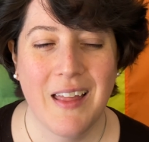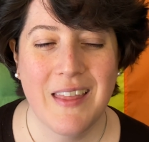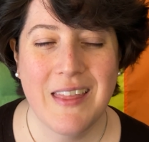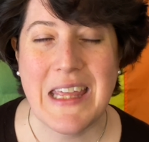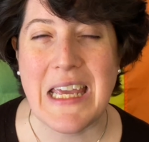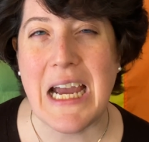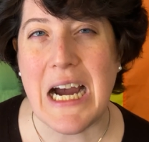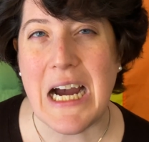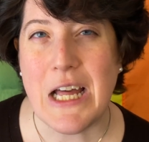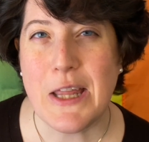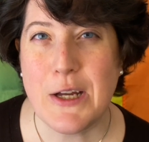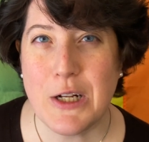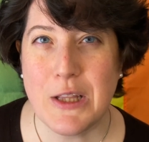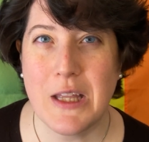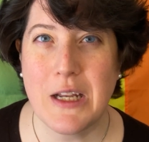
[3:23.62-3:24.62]
The
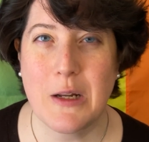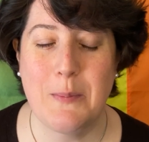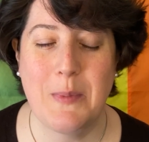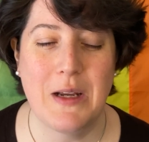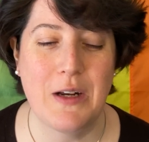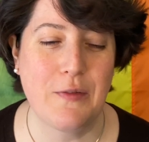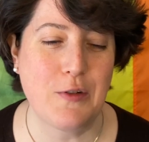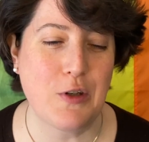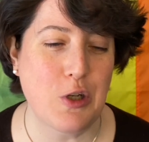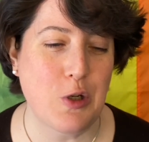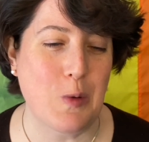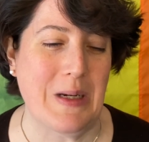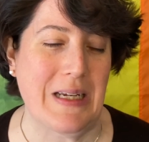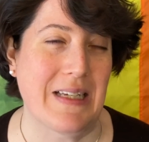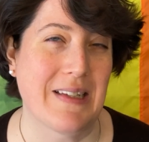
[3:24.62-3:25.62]
other little bit of
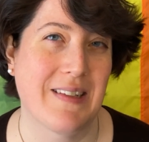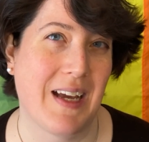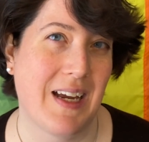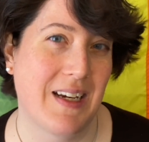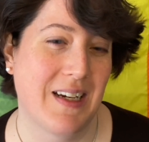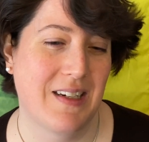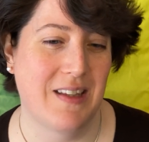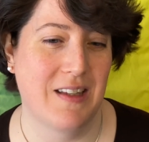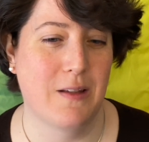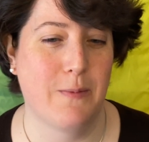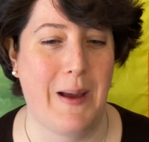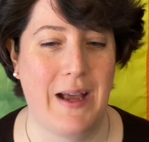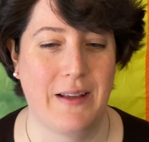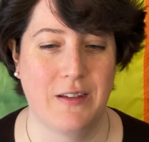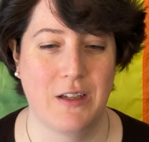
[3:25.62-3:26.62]
new insight into this
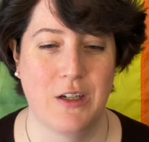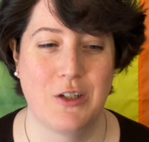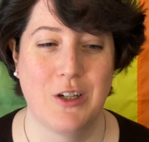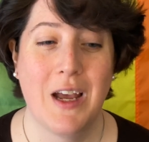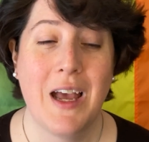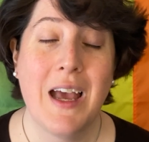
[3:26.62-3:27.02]
passage